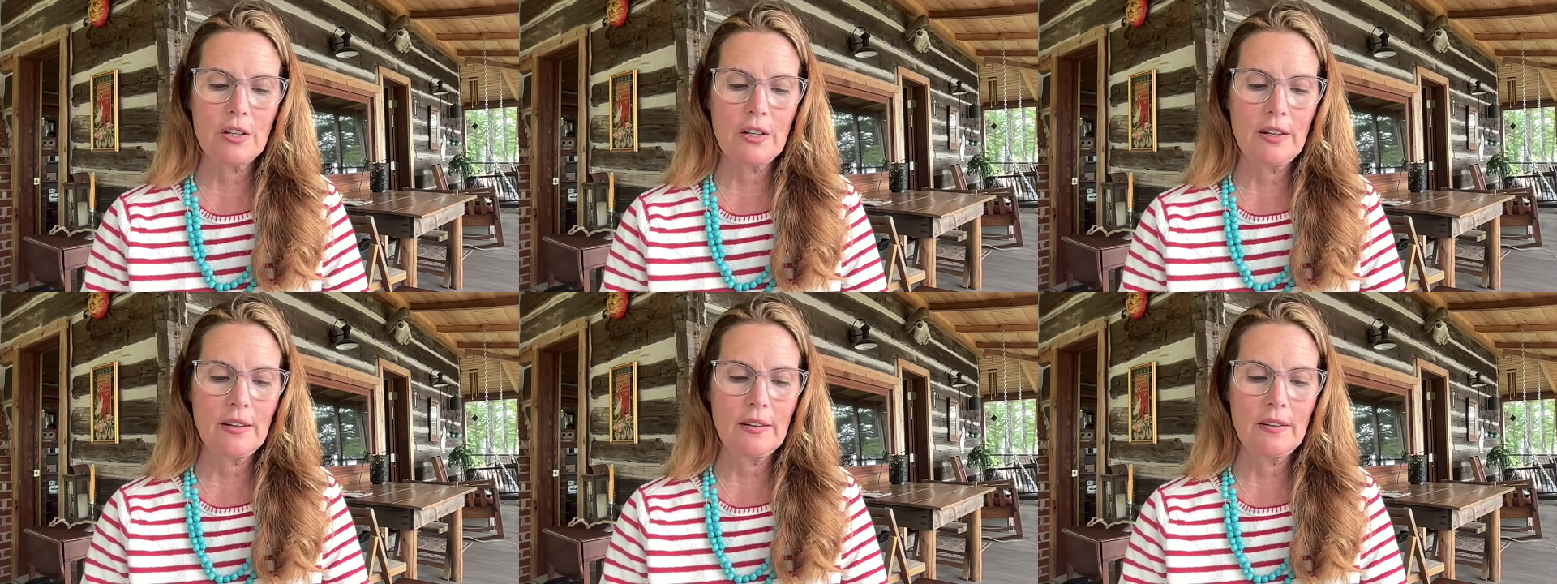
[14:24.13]

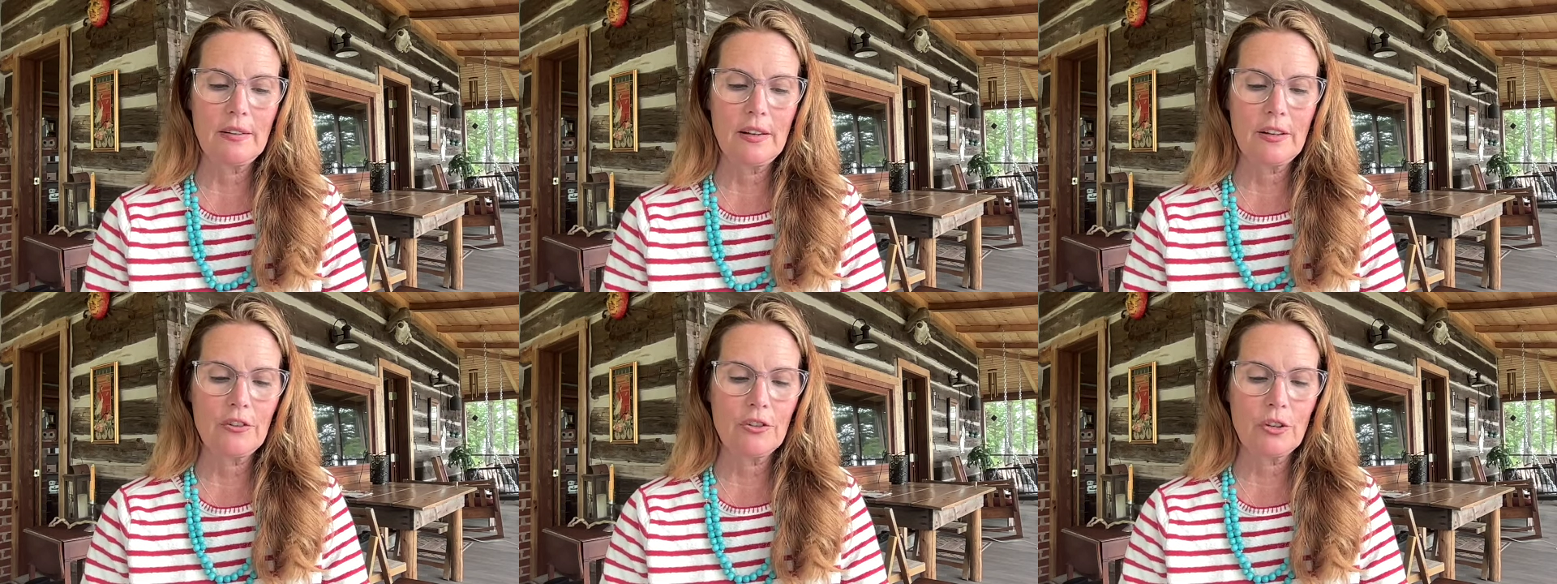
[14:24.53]
in
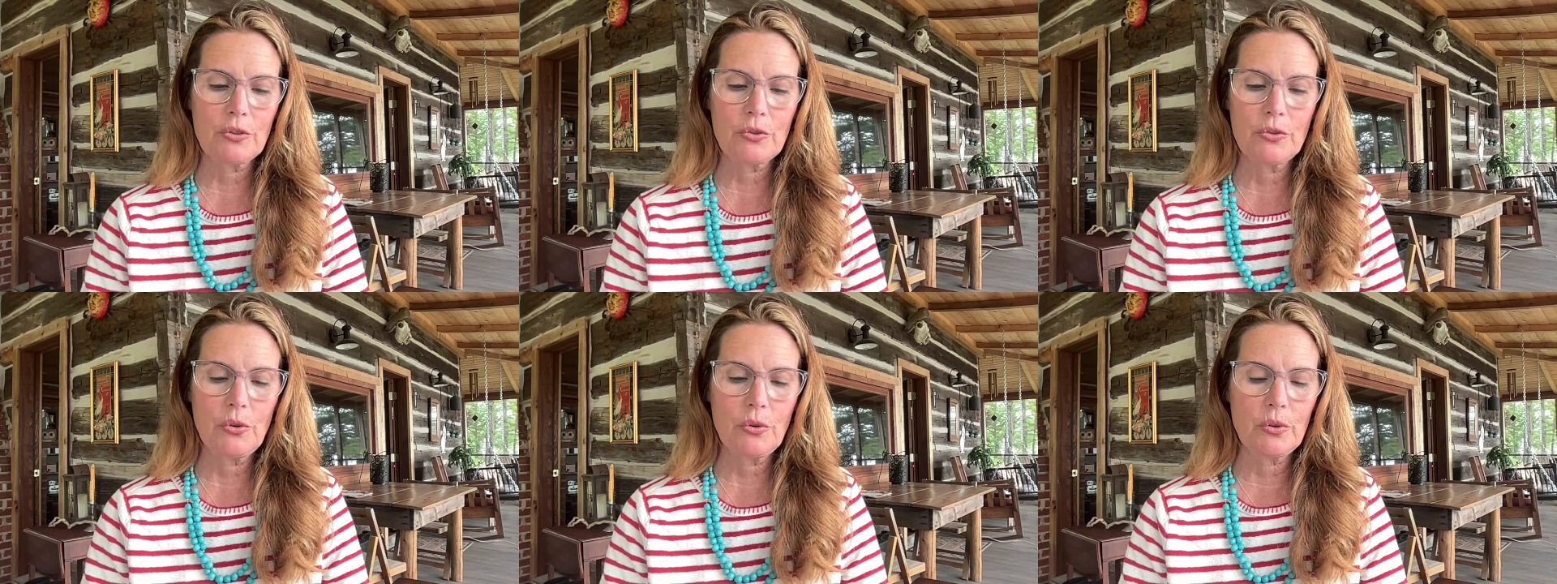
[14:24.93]
and
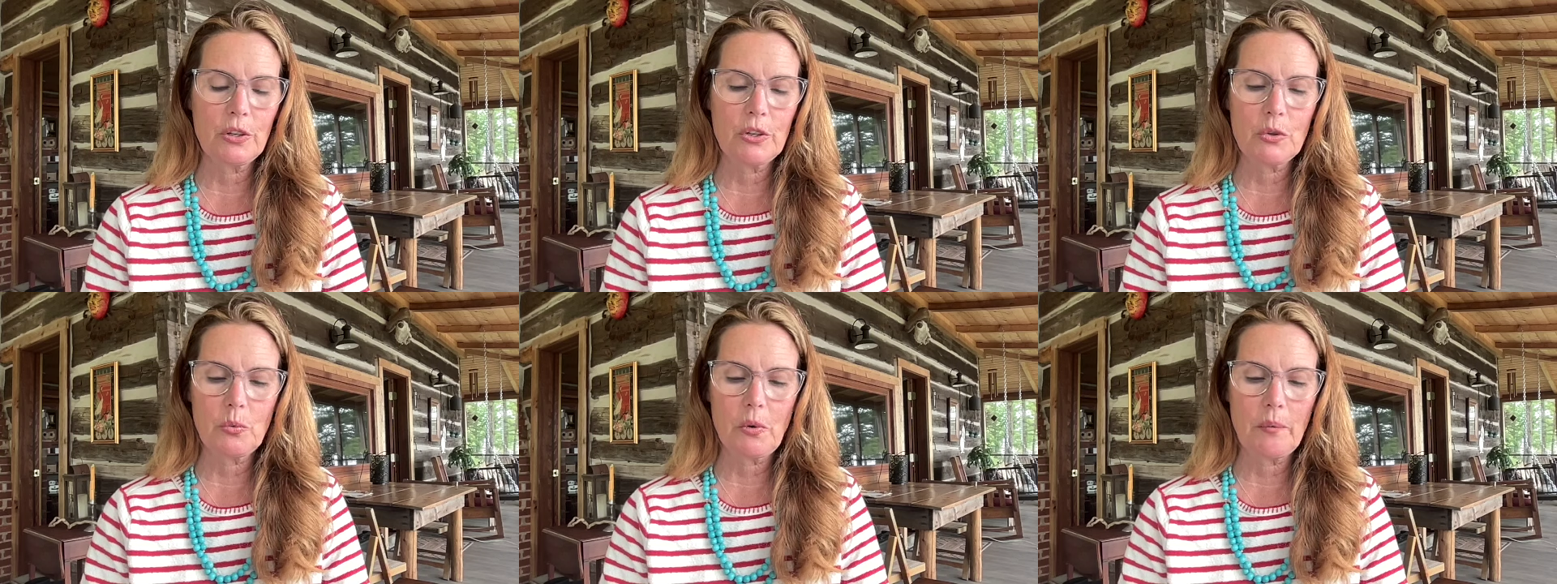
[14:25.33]
just
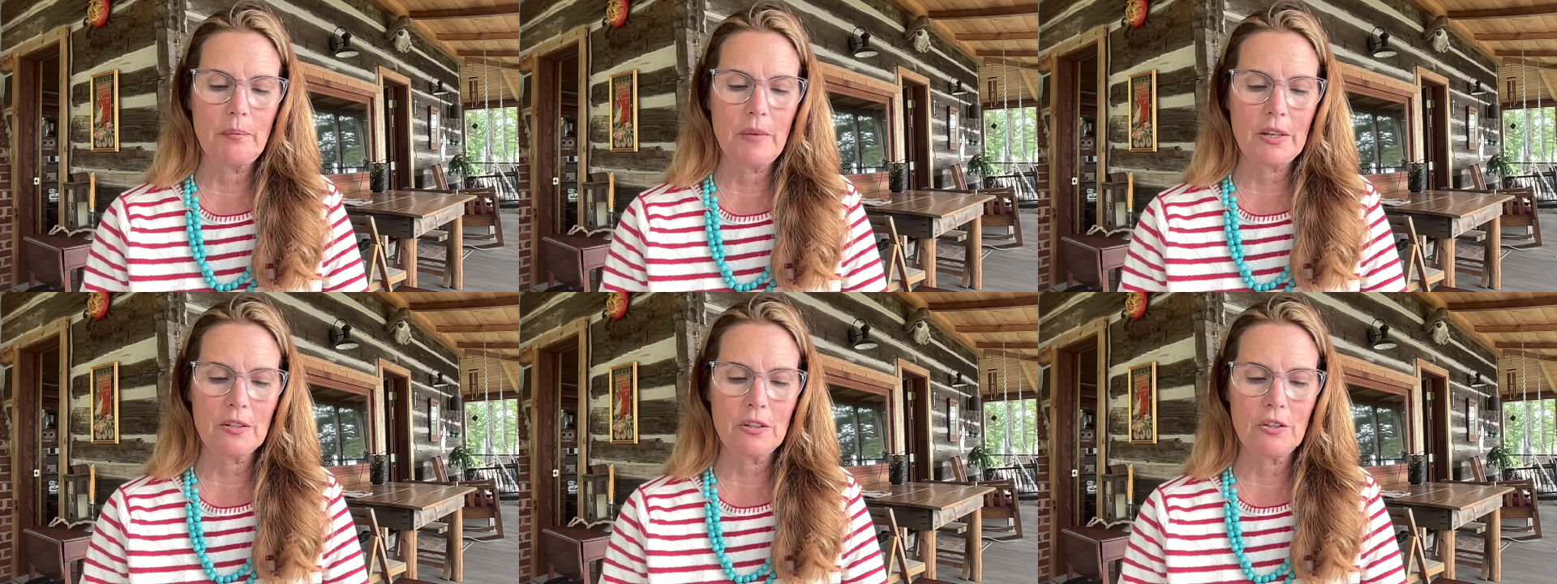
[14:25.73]
notice what
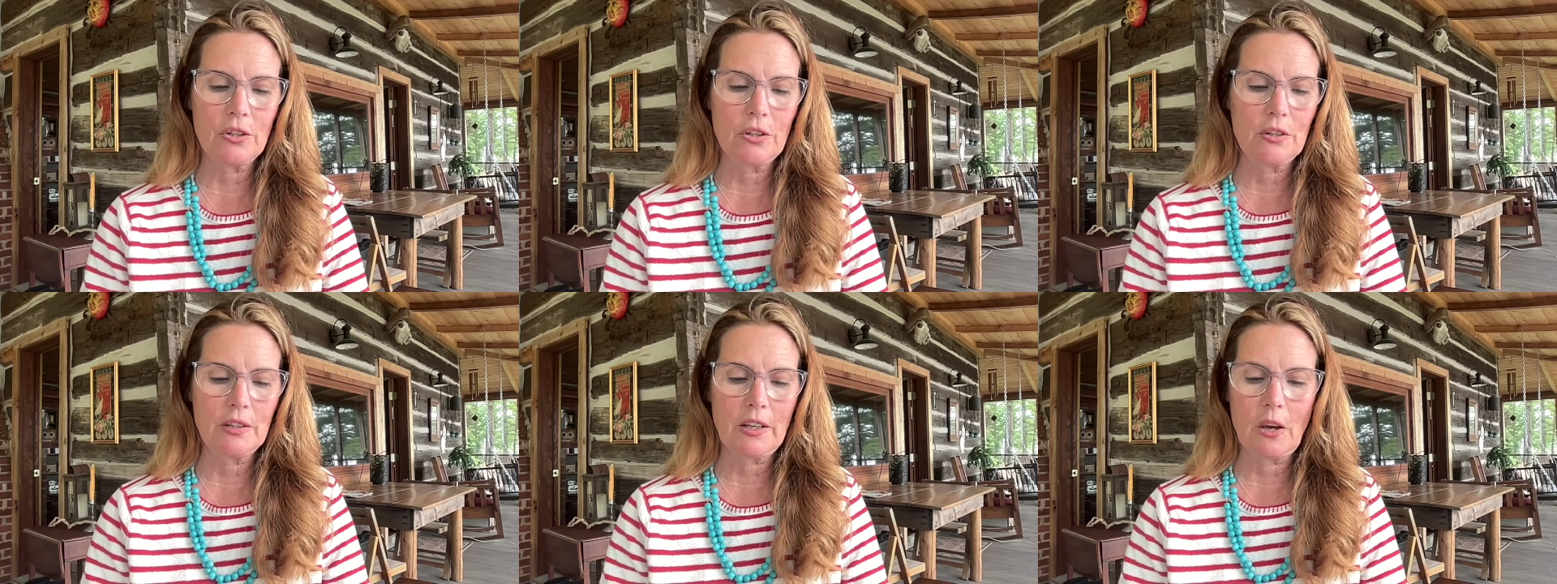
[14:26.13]

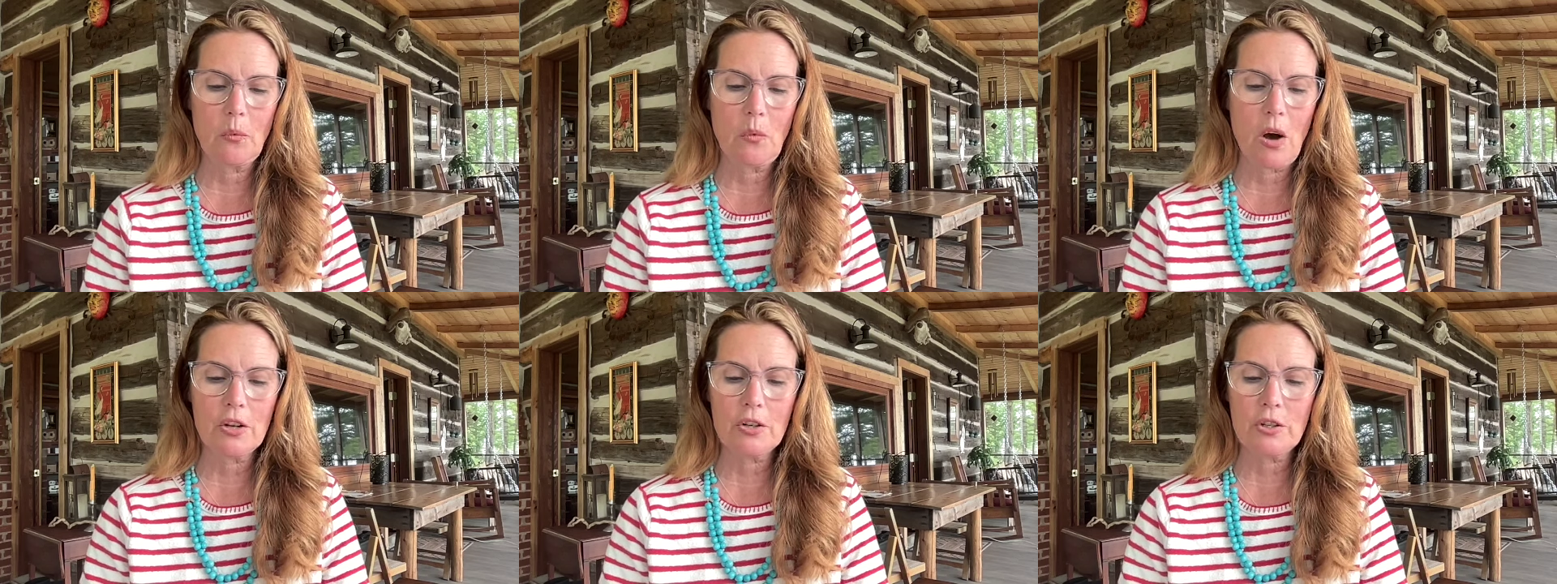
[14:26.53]
messages get
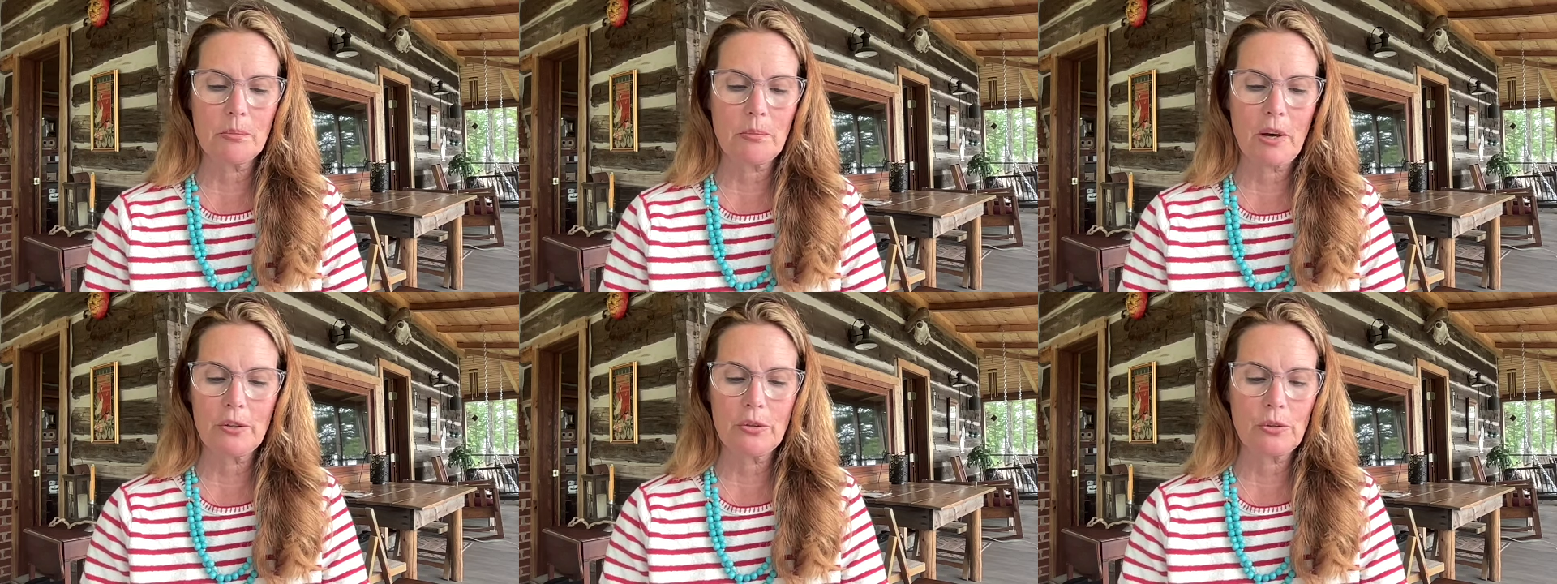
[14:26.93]
washed
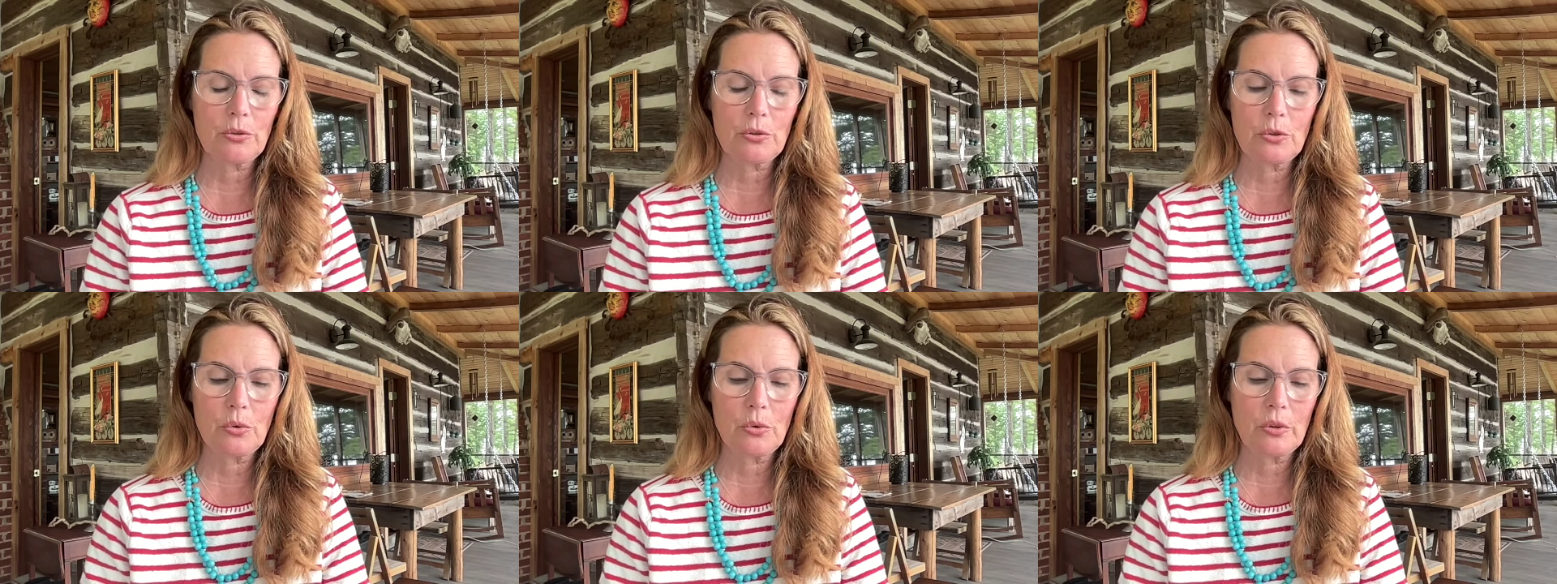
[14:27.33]
upon your
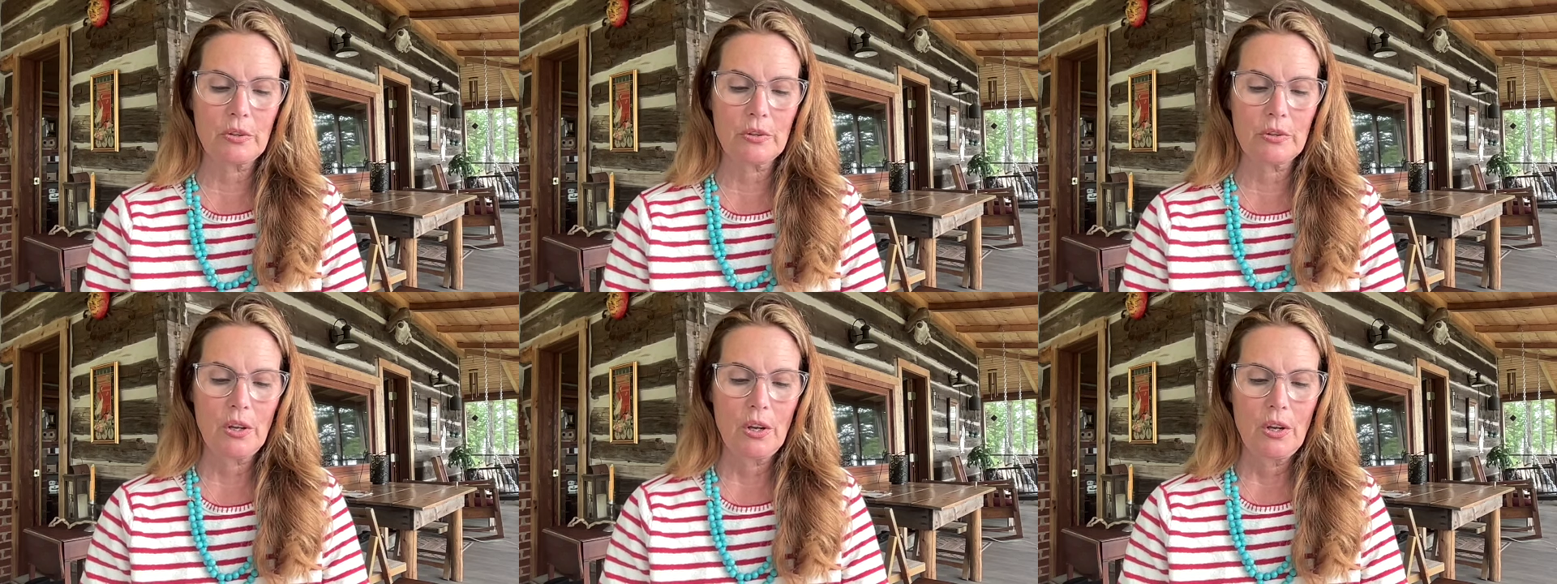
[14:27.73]

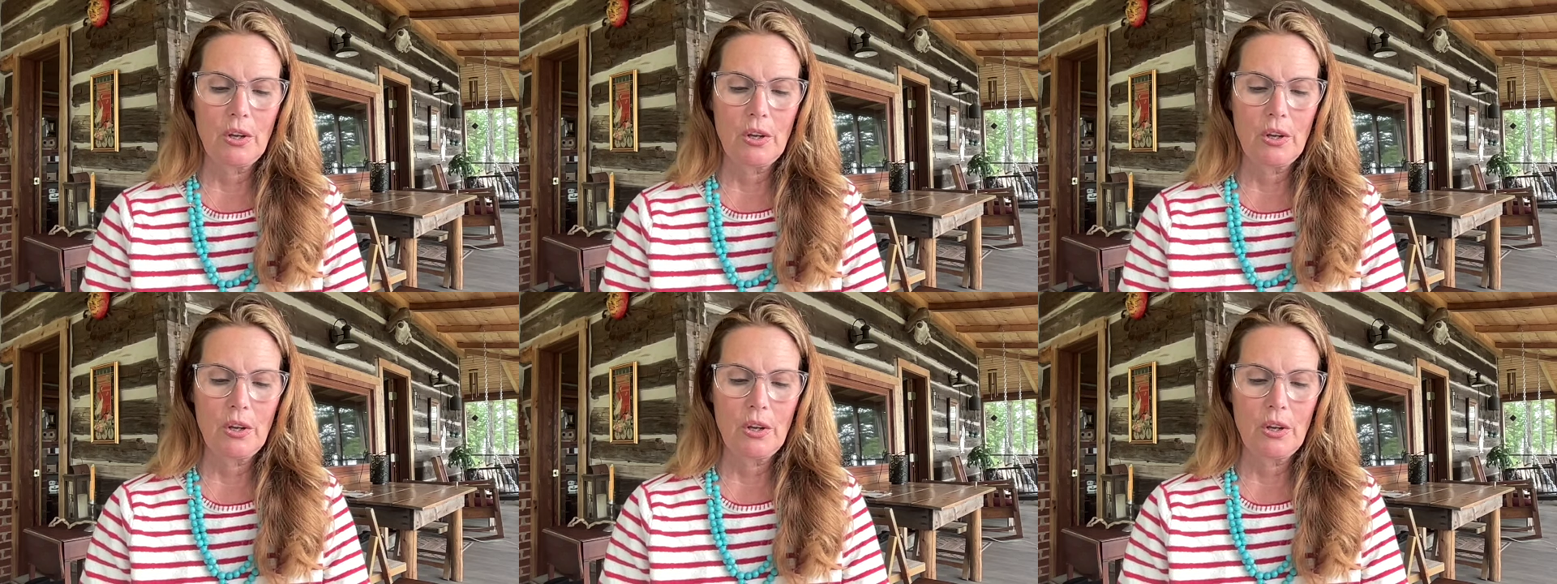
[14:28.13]
shores.